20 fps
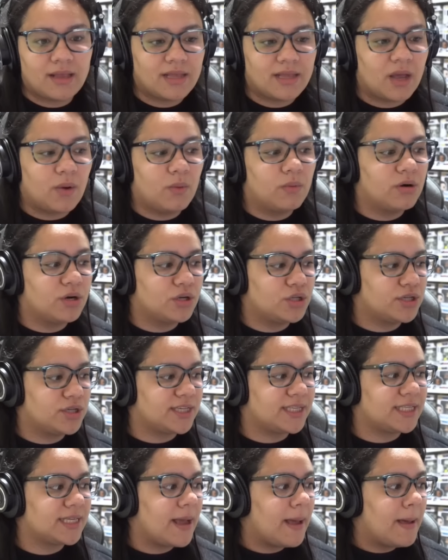They were
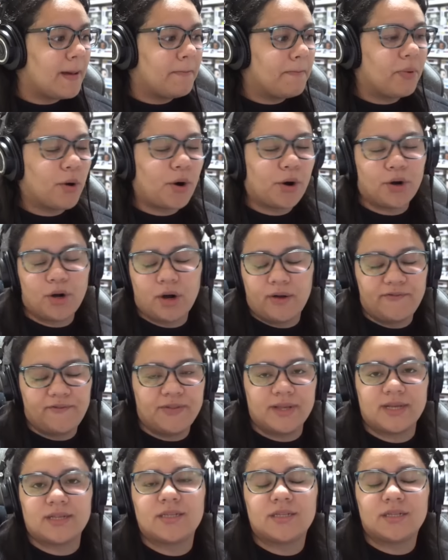just part of
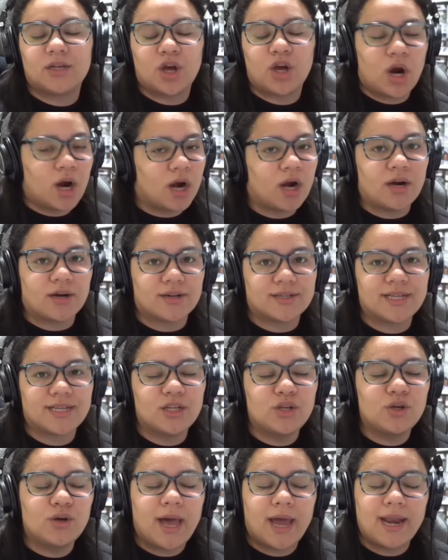this curse.
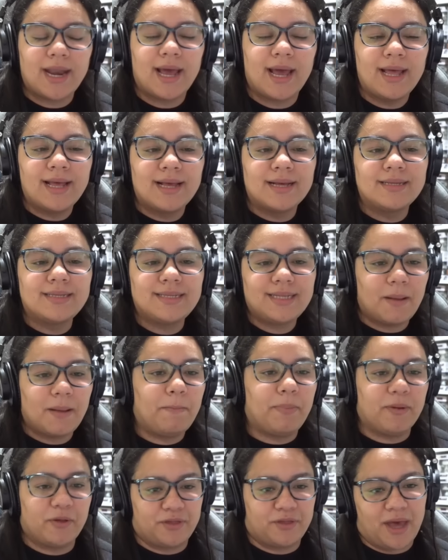And you kind of
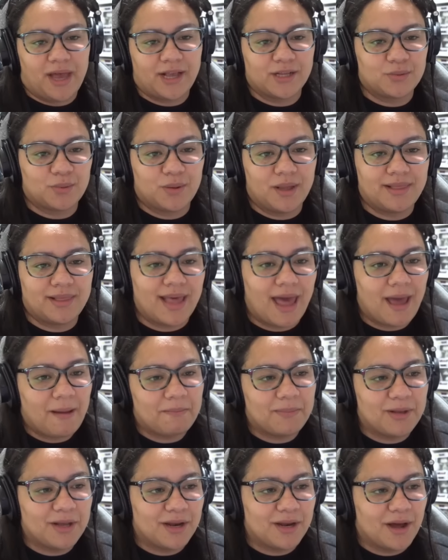sympathize with
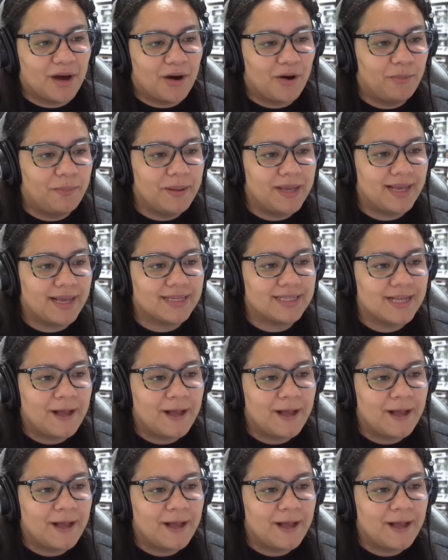them, you know, because